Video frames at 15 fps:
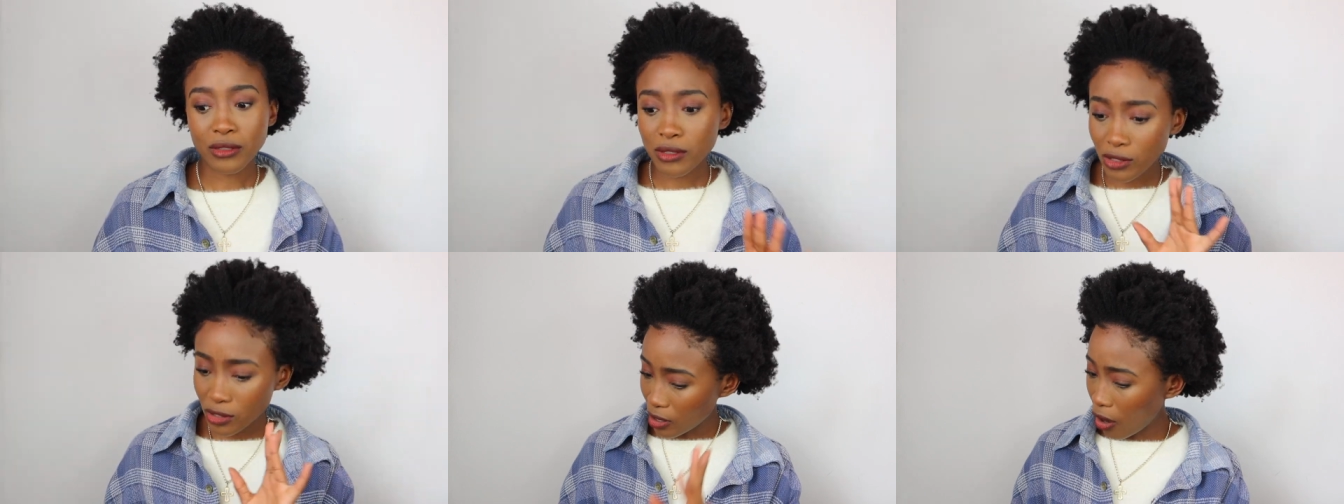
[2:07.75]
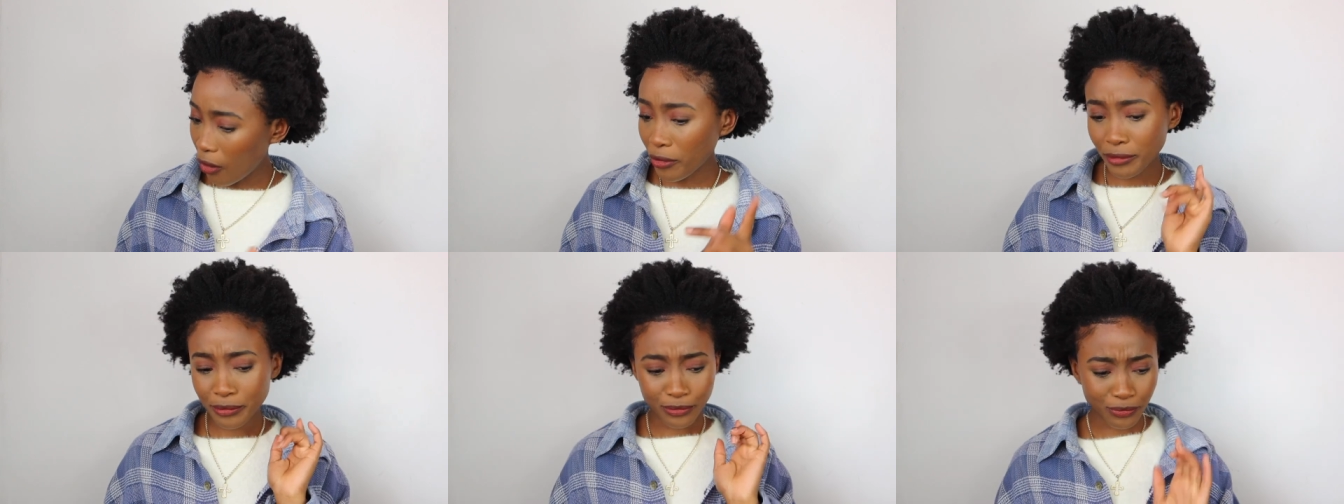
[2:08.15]
So,
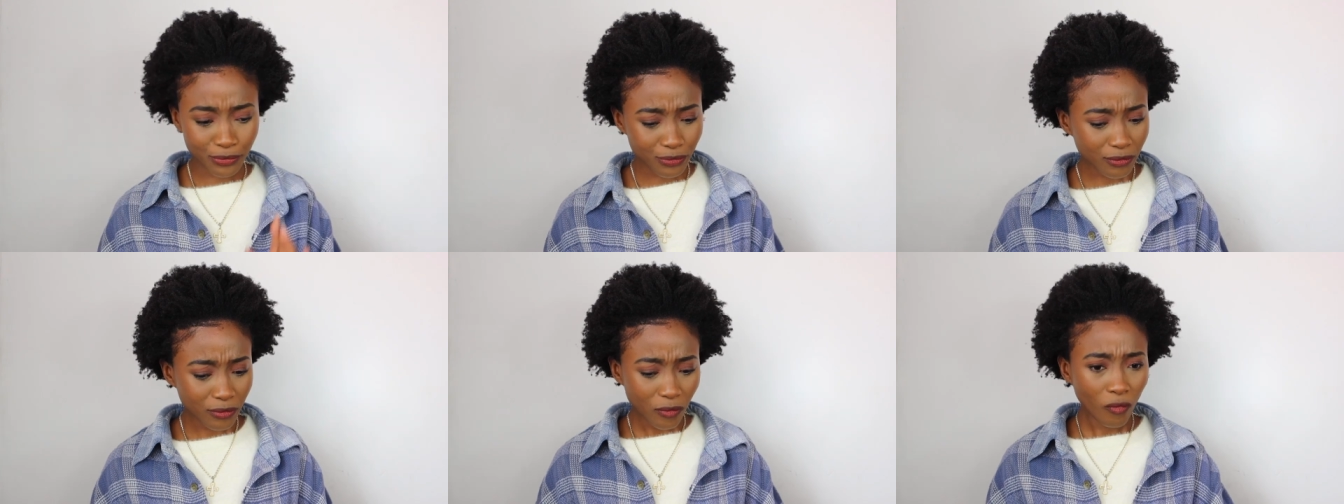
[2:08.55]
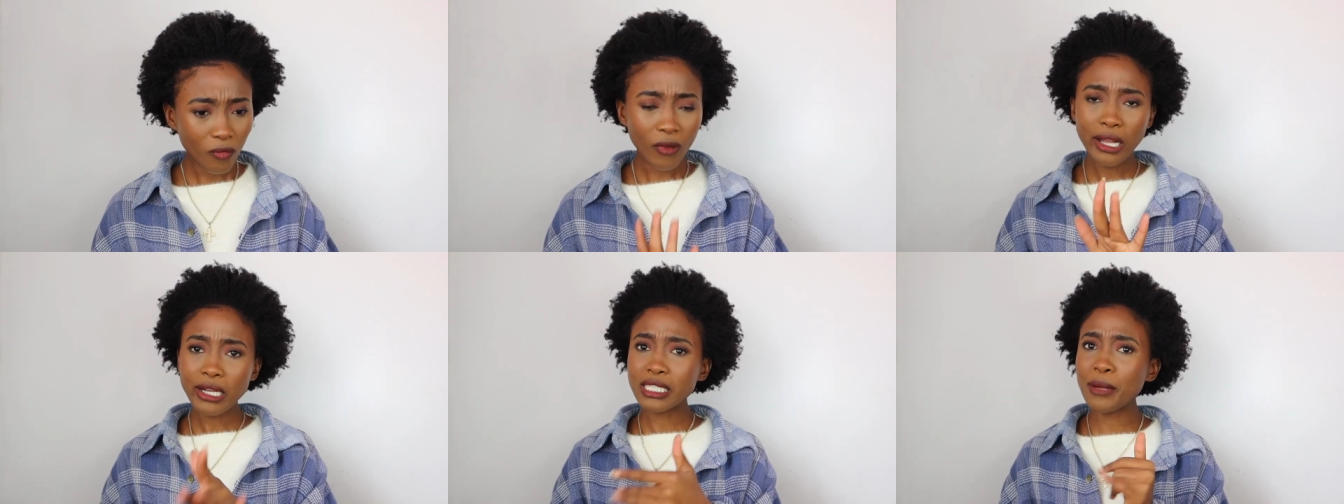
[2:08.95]

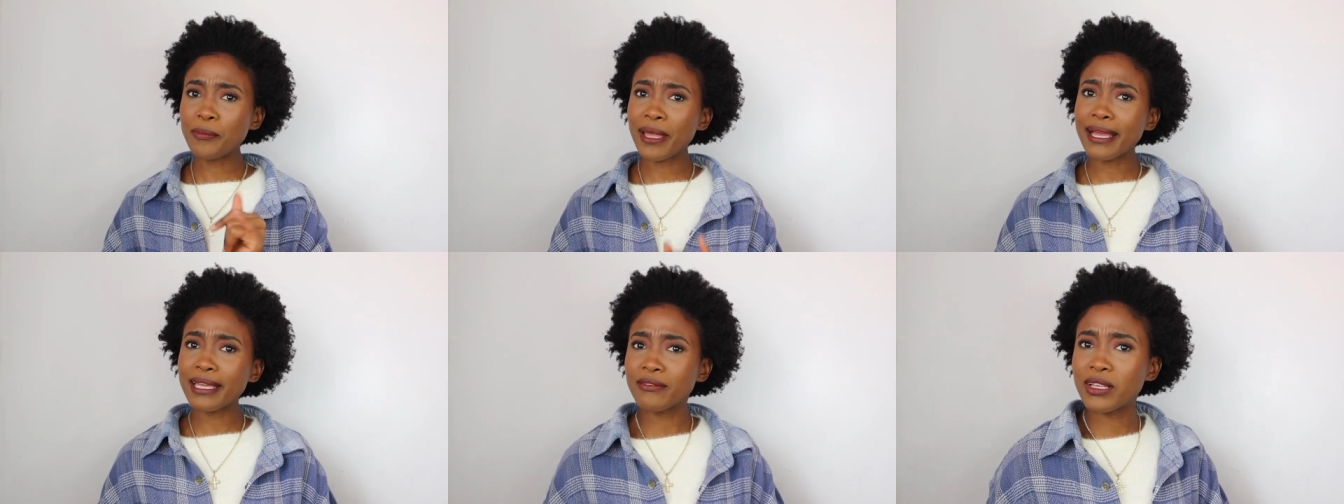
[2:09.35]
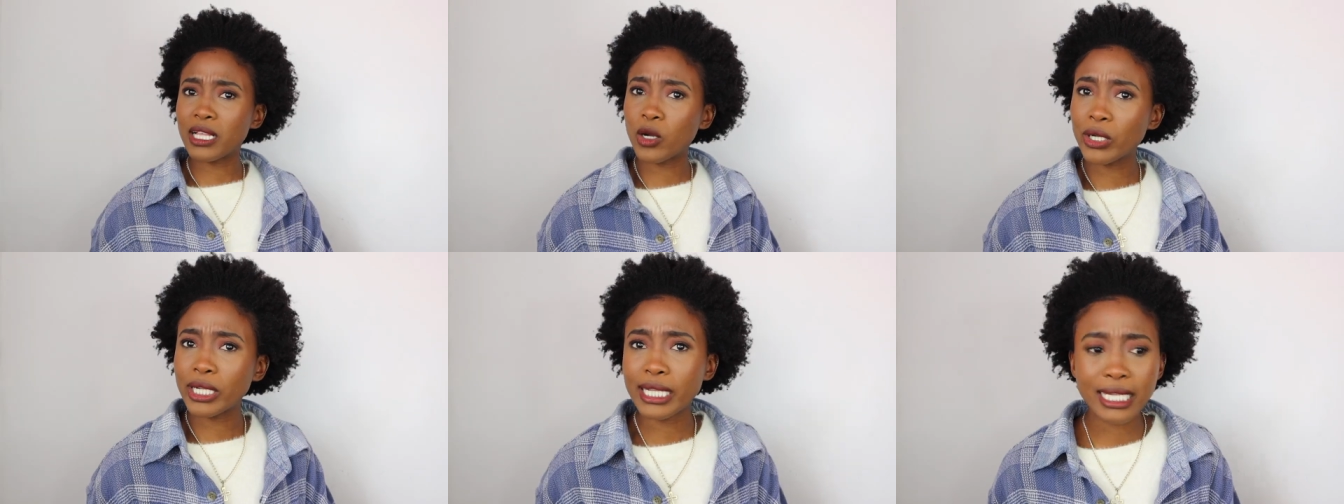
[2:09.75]
shampoo hair, if you
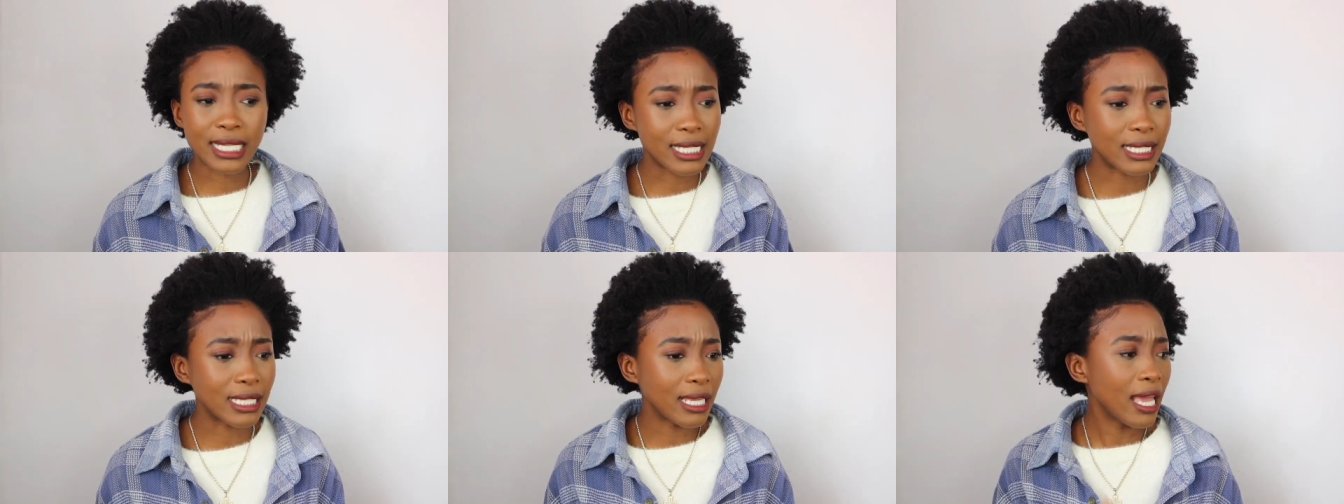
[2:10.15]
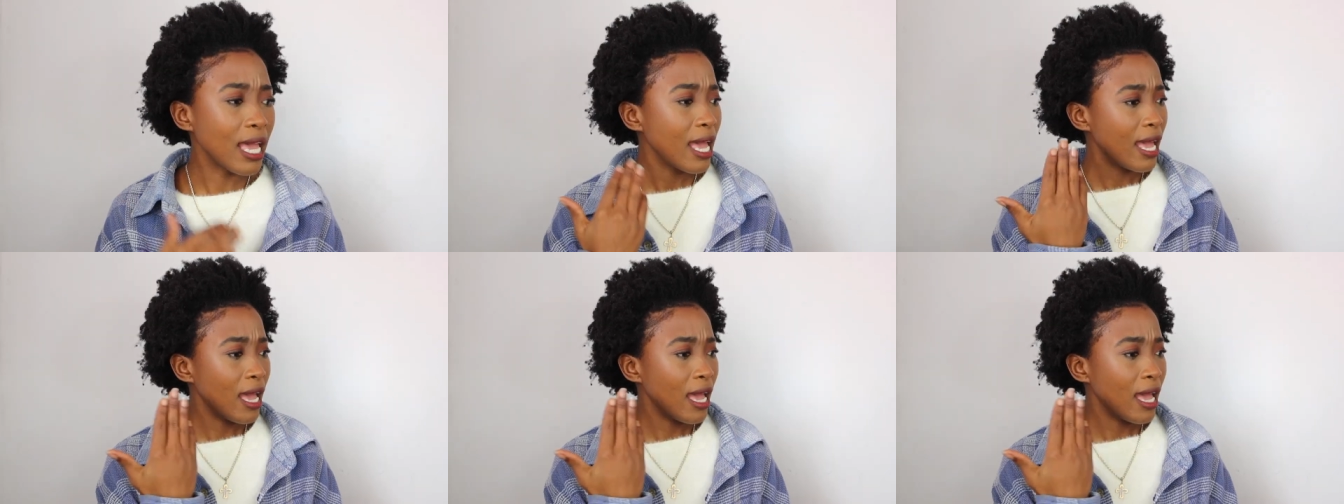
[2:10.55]
like Lixi.